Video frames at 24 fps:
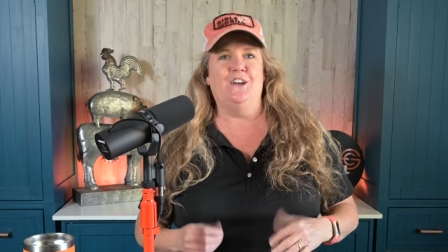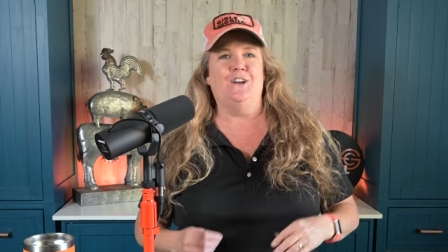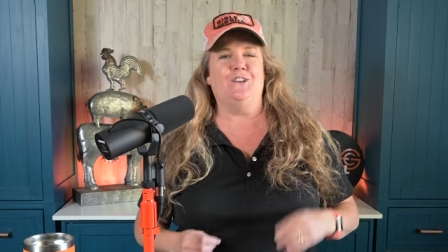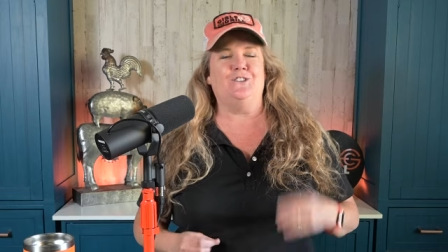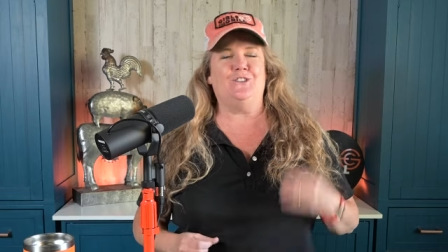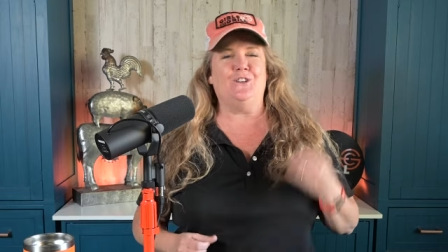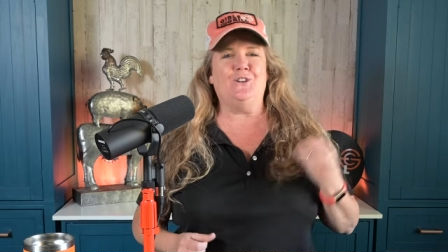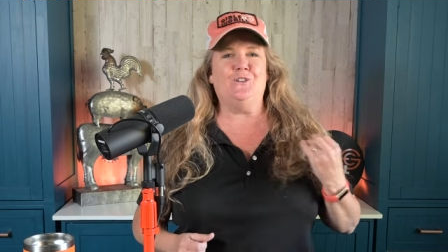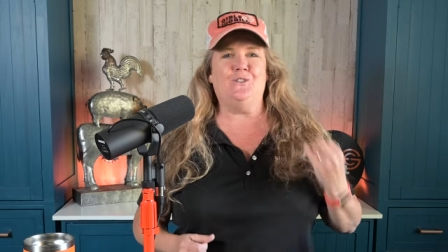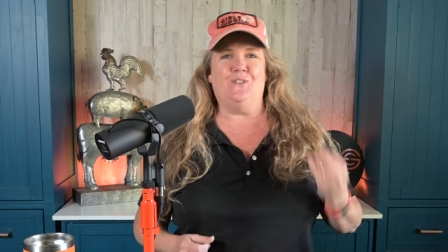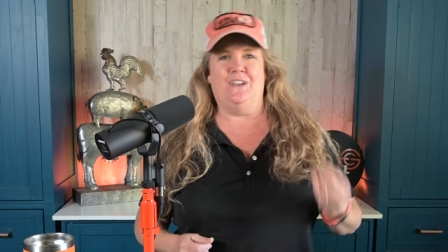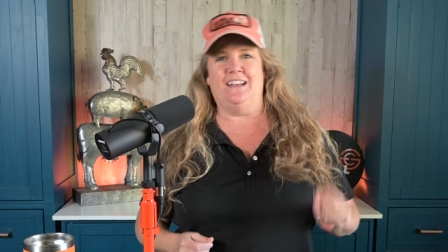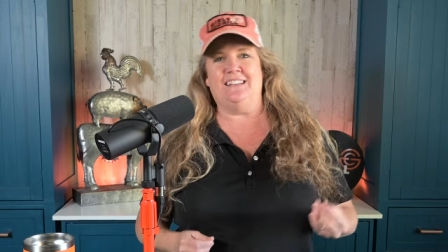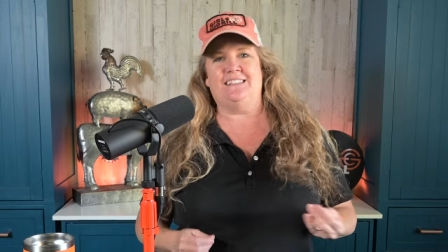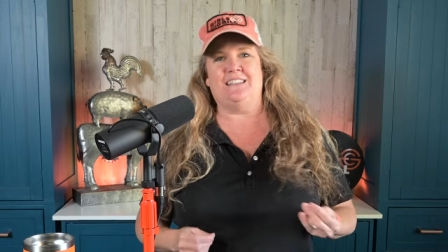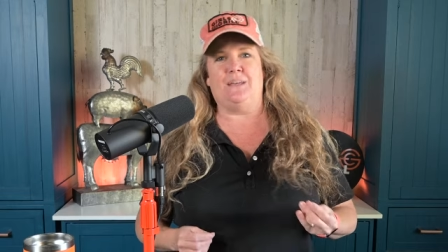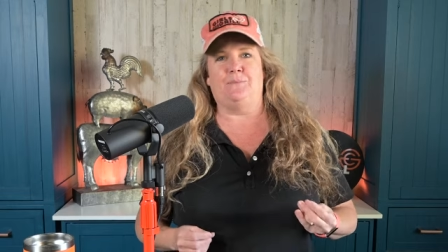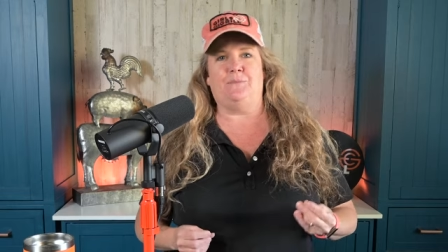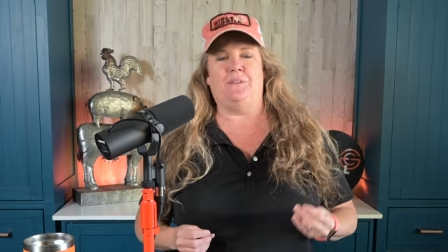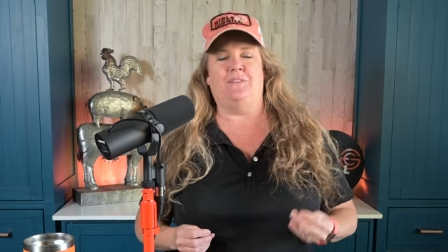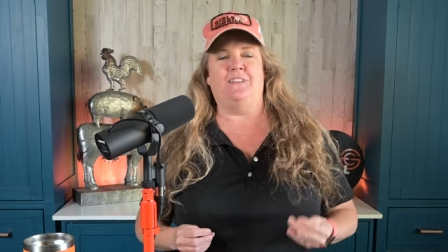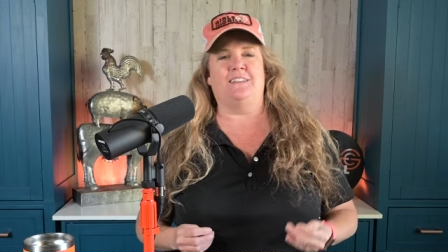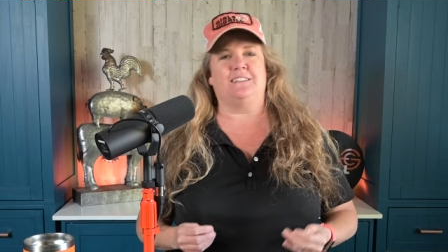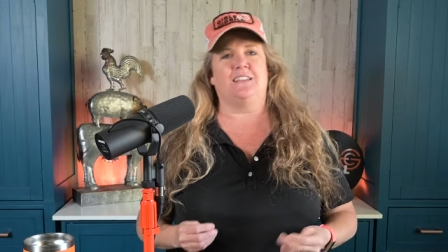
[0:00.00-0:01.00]
So you need
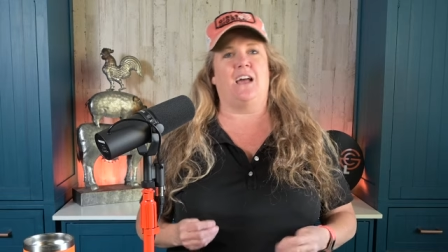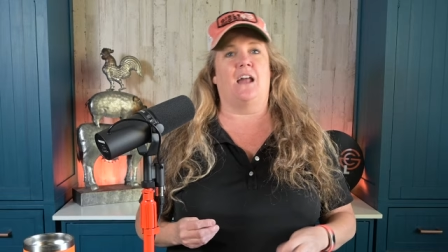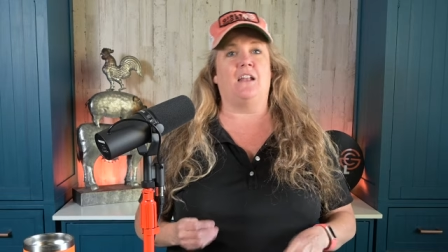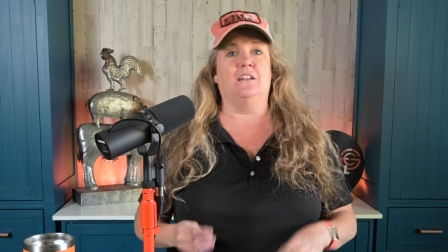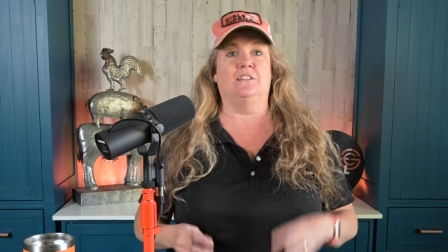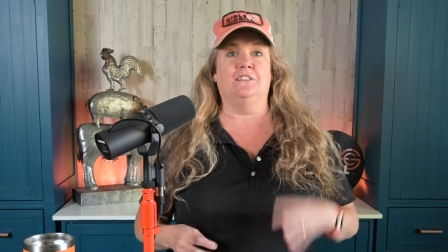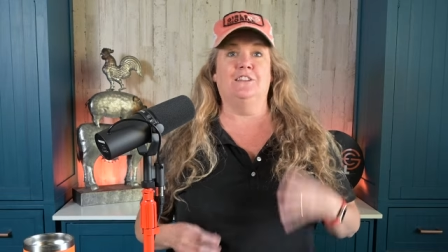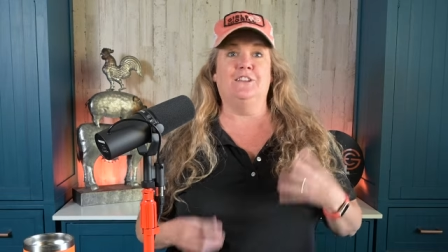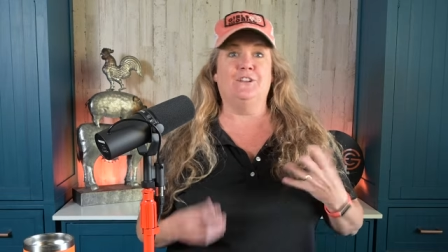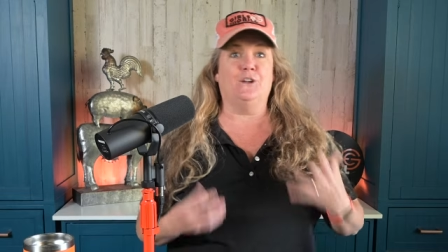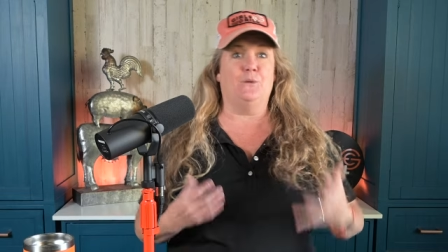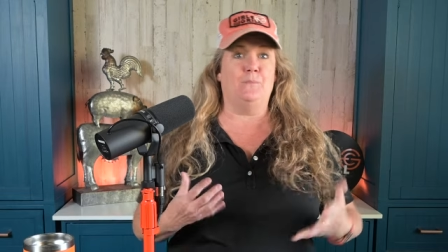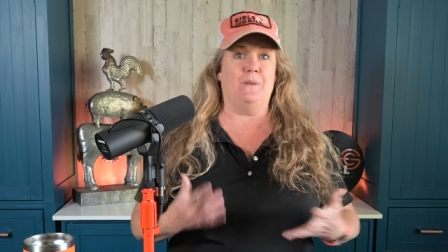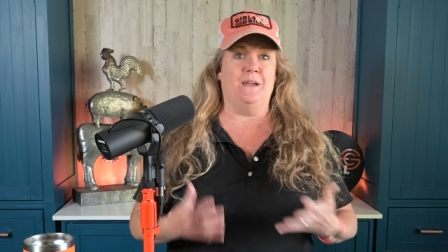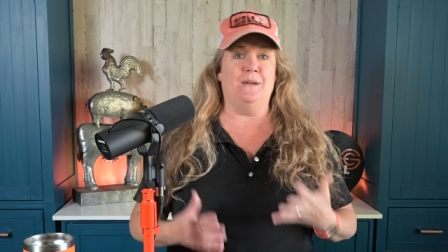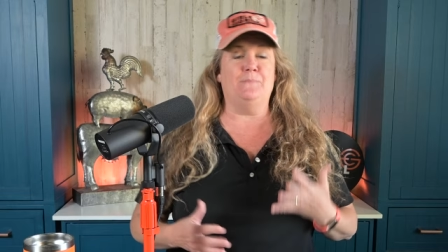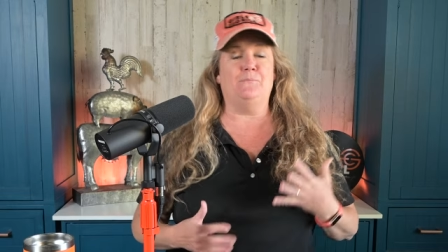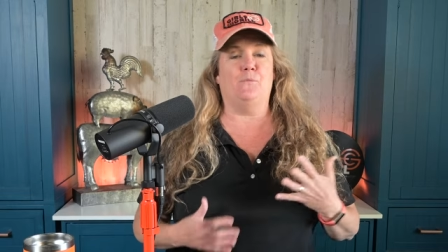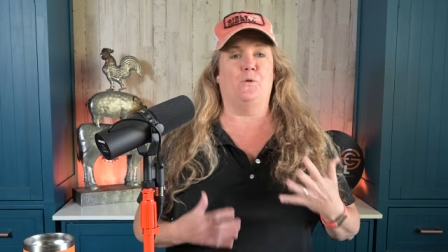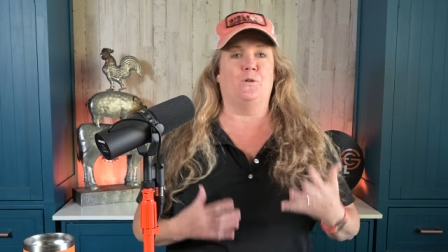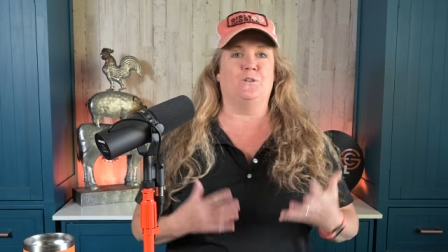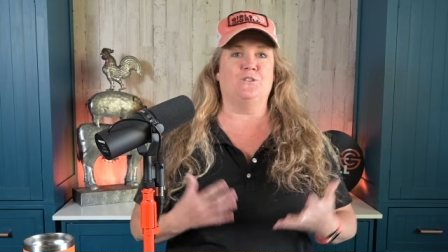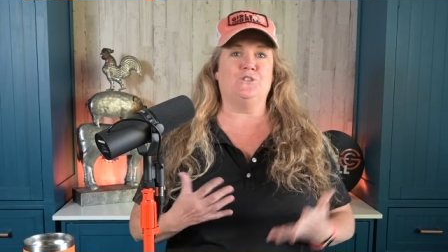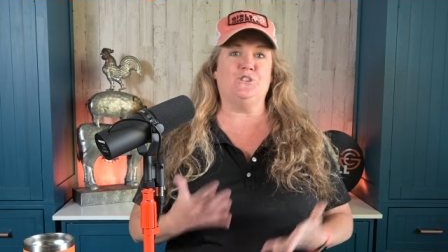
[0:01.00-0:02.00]
something that's got a little bit
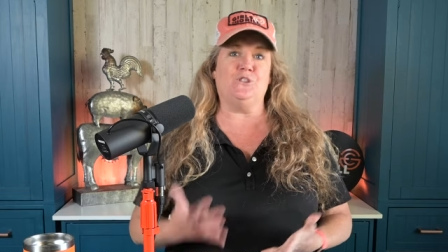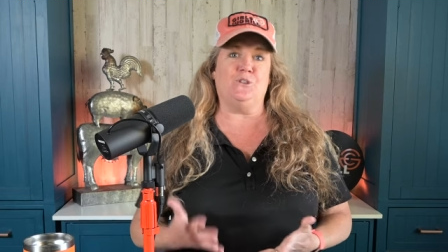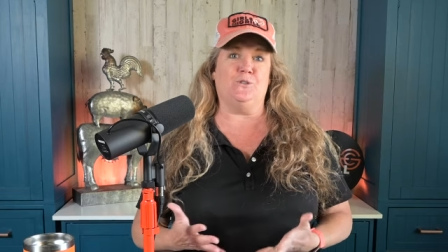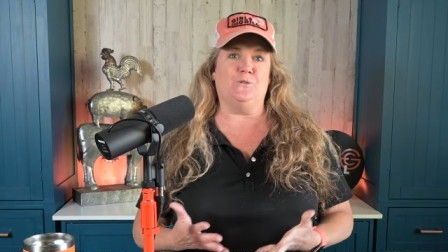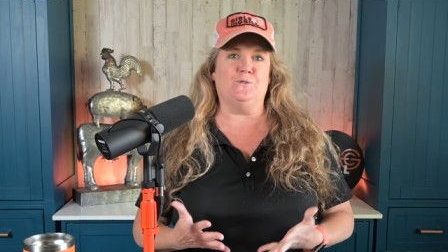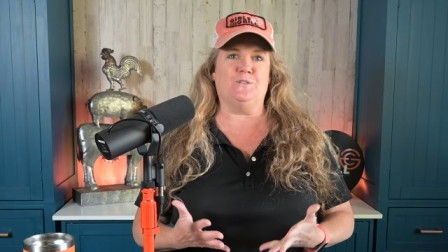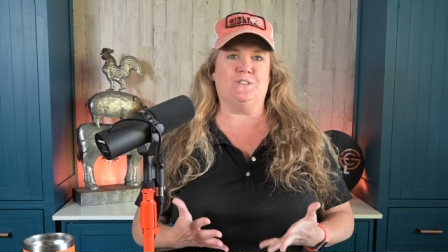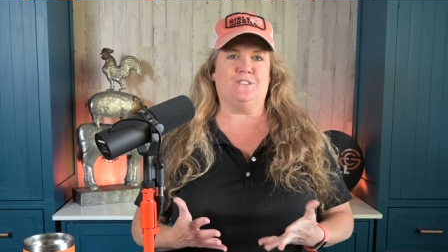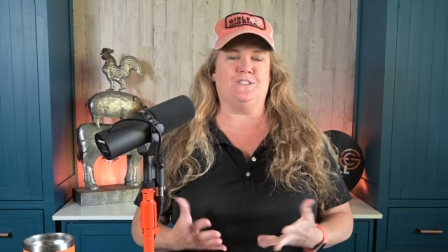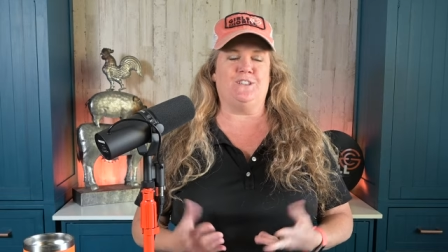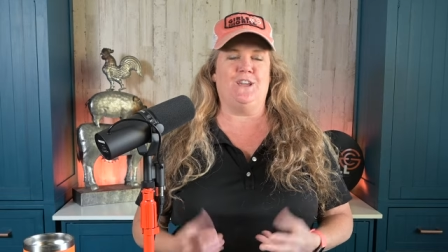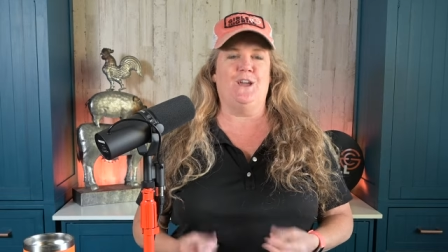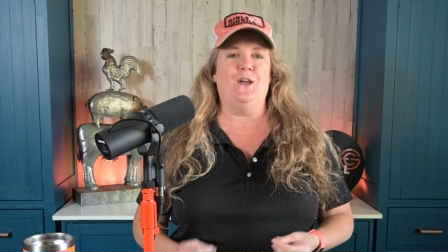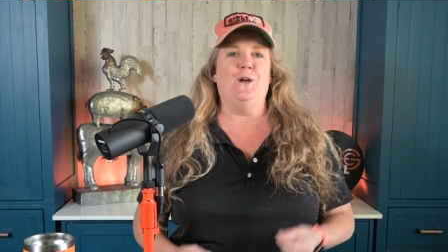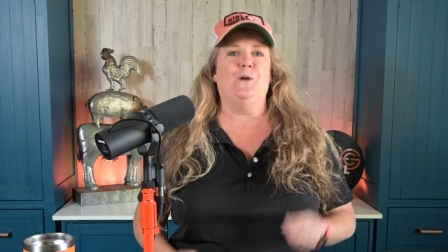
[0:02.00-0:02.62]
more juice.